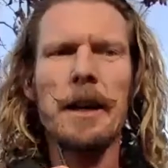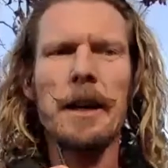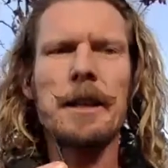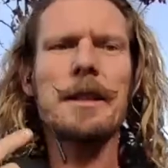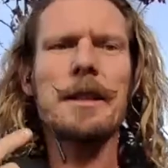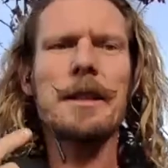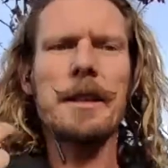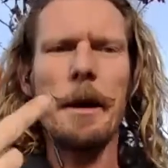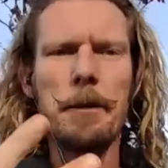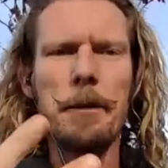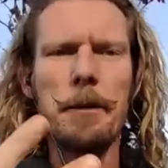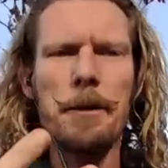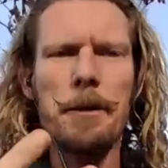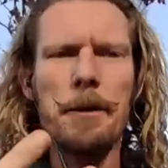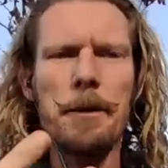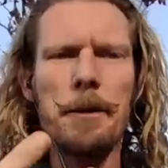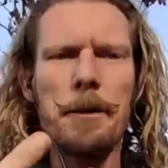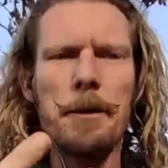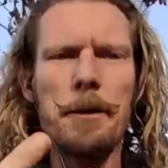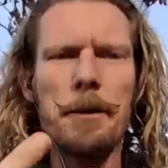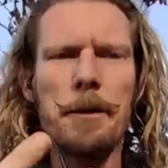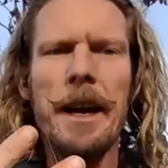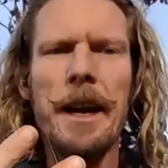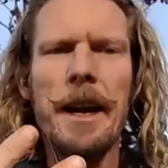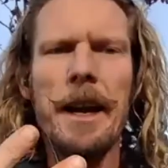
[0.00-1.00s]
Step
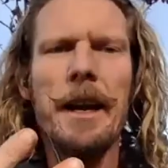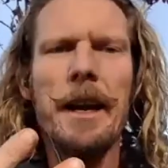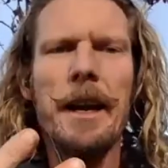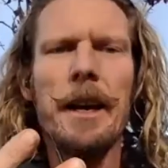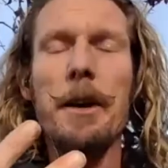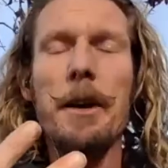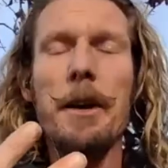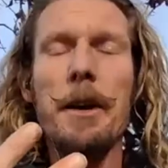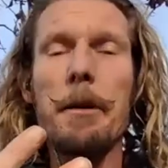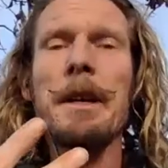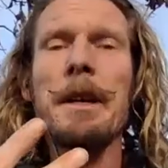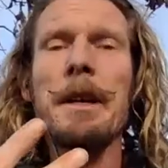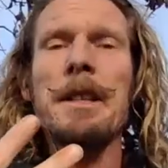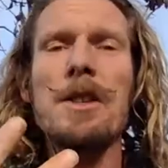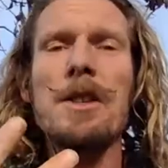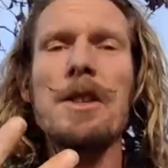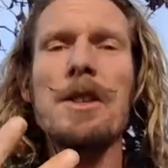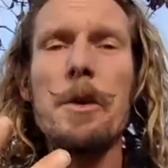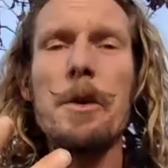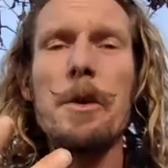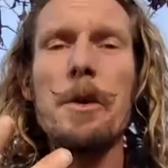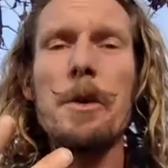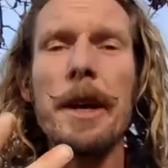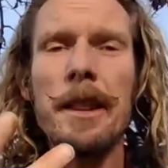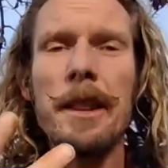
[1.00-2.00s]
3, commit to
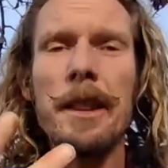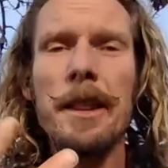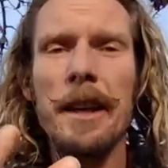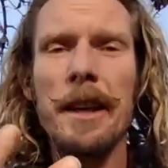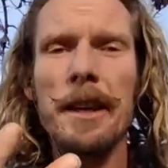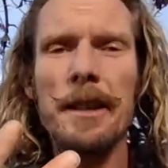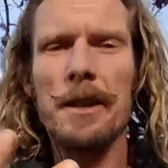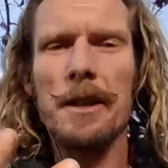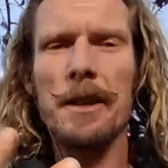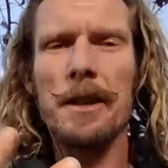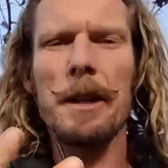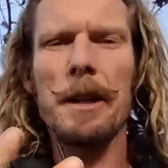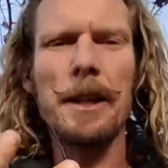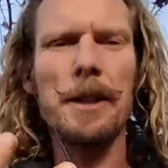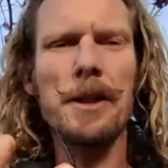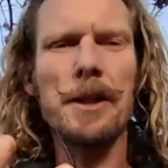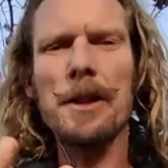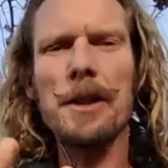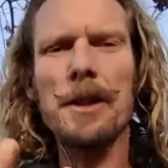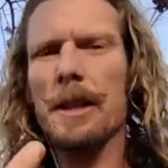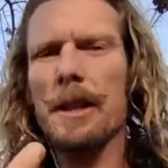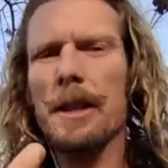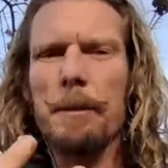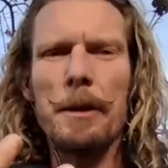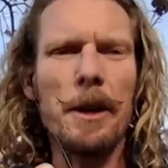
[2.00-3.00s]
doing things in the
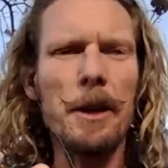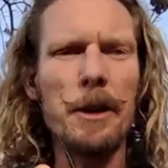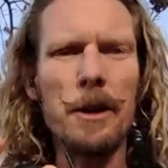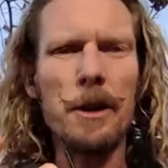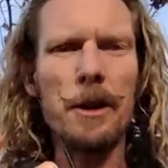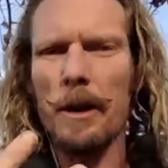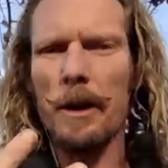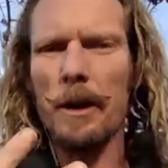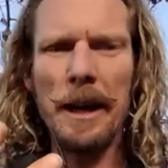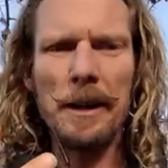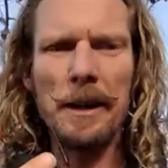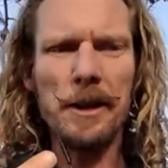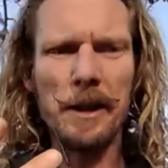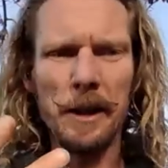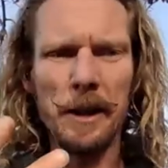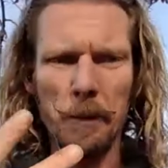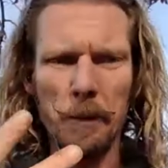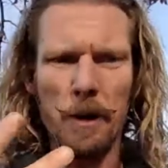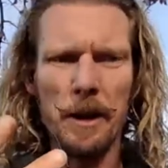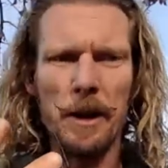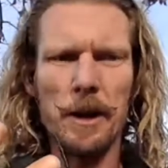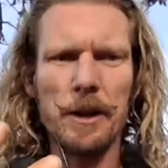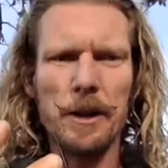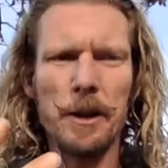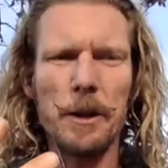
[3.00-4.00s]
relationship that you don't actually
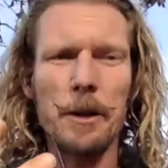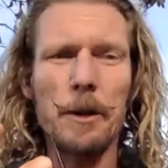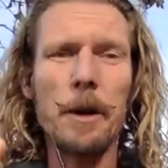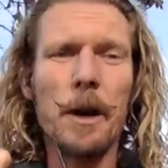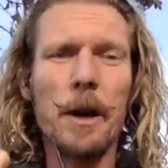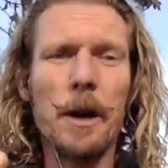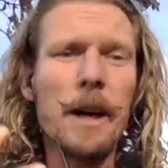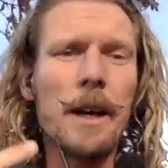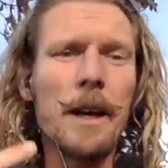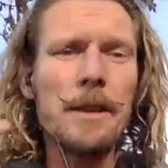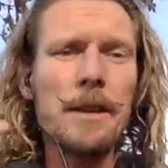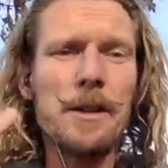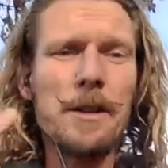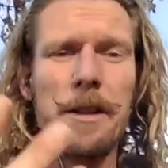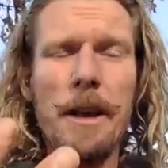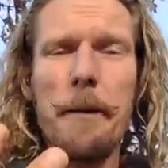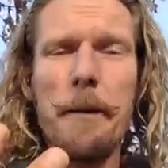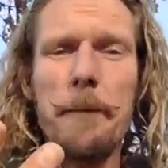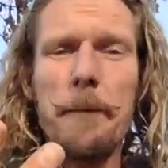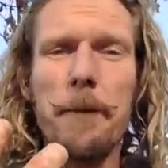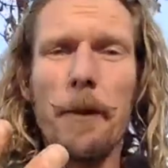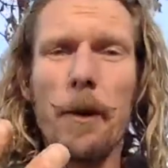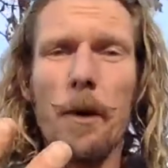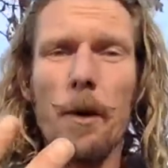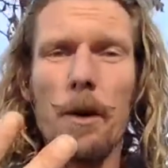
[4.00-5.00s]
want to do.
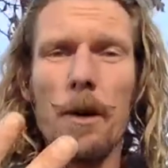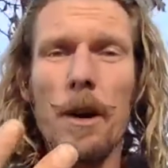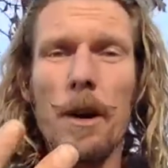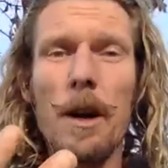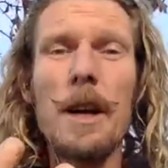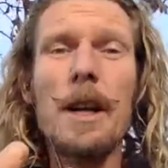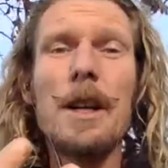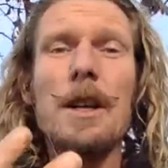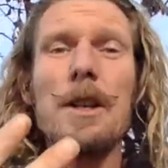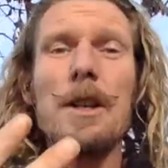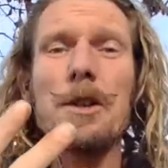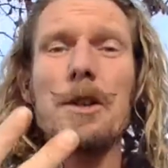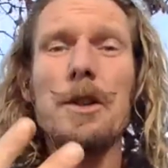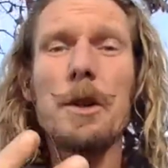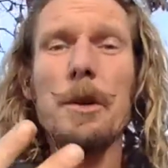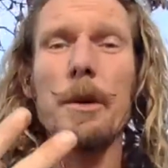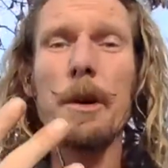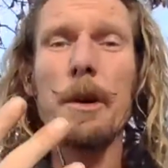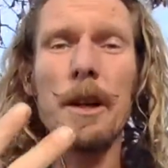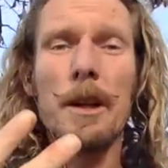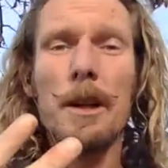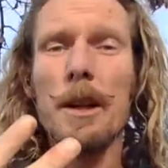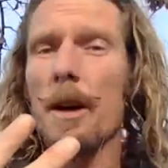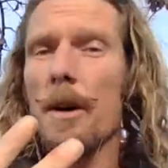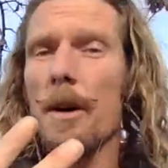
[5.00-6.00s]
Step 4, do
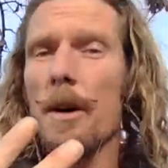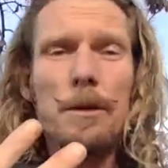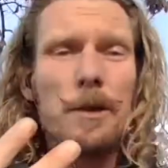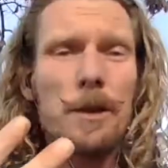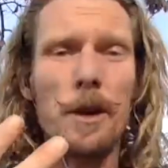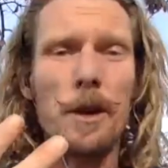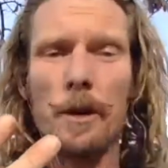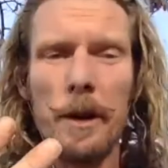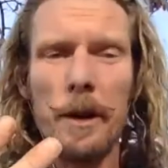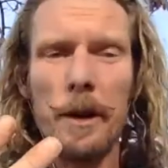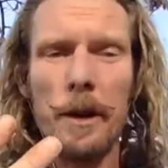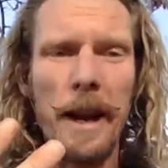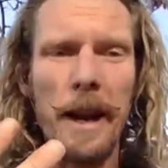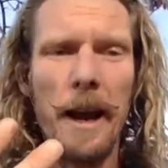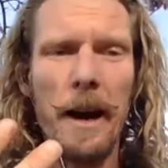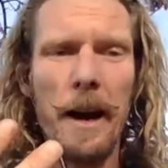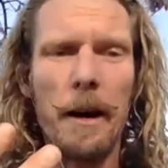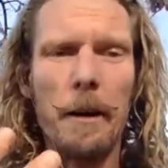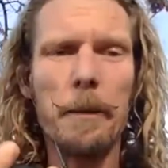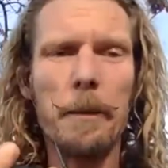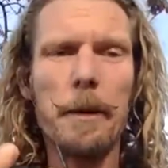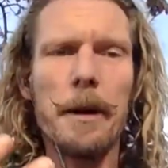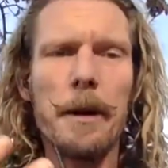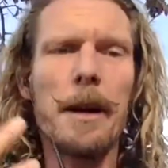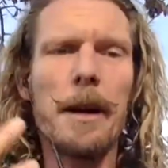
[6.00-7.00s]
it alone. Don't get
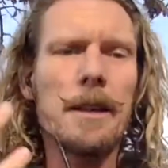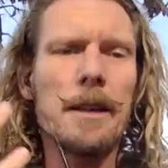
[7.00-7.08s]
help.